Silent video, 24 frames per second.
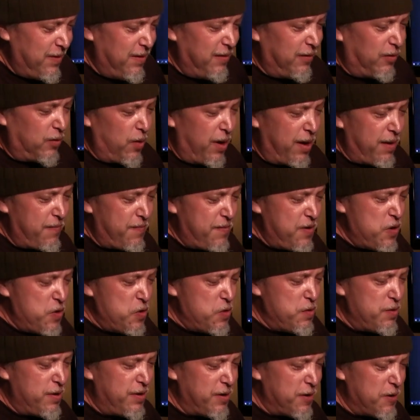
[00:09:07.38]
quite a
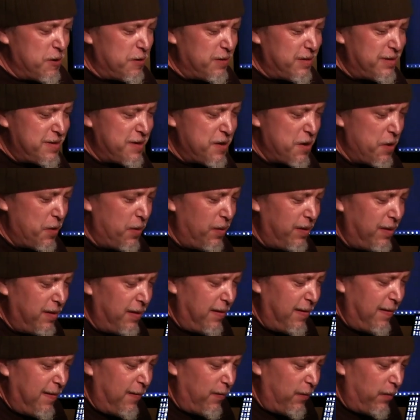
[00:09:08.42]
few here. So
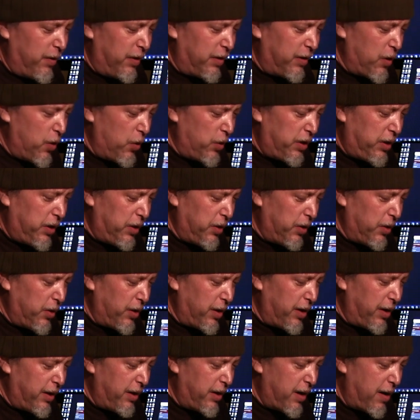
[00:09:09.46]
we're going to go here.
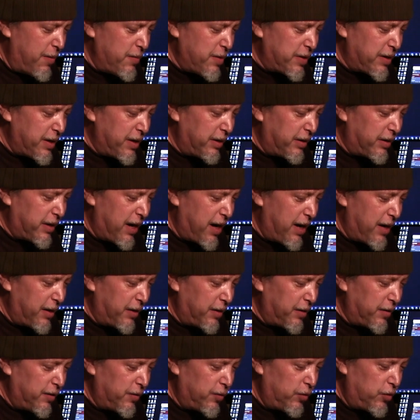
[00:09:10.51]
And I'm just going to kind of
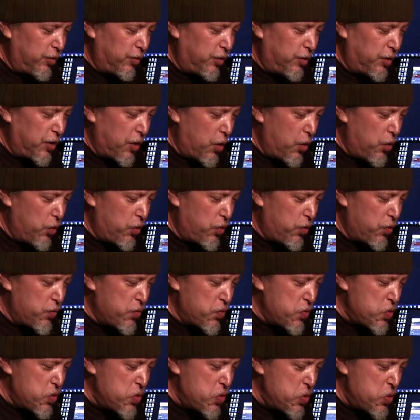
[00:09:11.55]
go
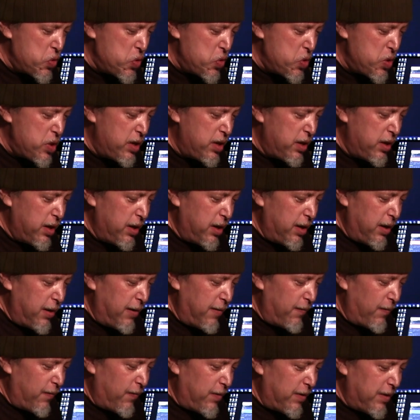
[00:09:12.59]
through.
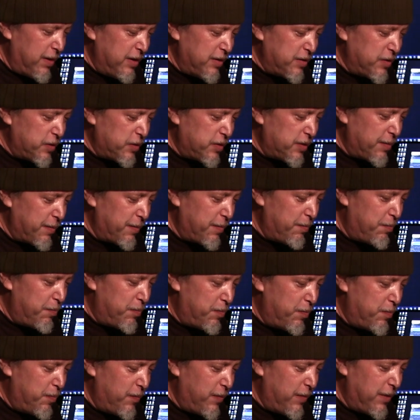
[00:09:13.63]
These are some.
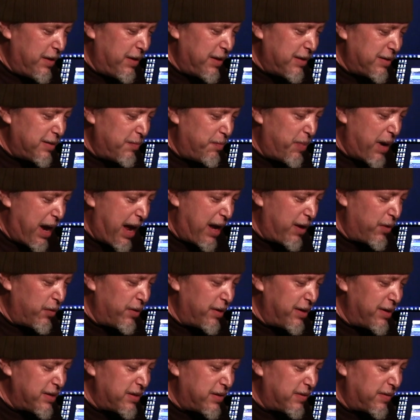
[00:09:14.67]
This
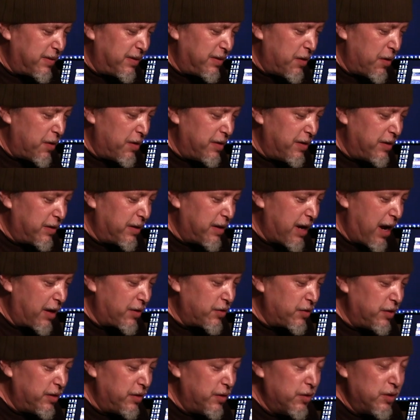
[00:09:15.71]
battery is, you can
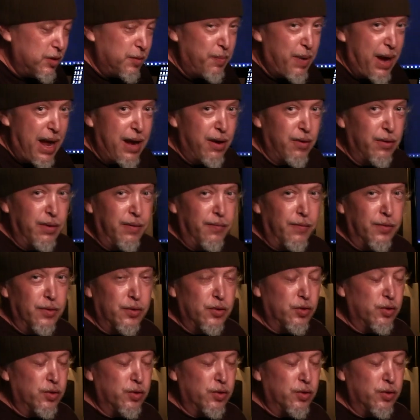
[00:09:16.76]
actually use battery for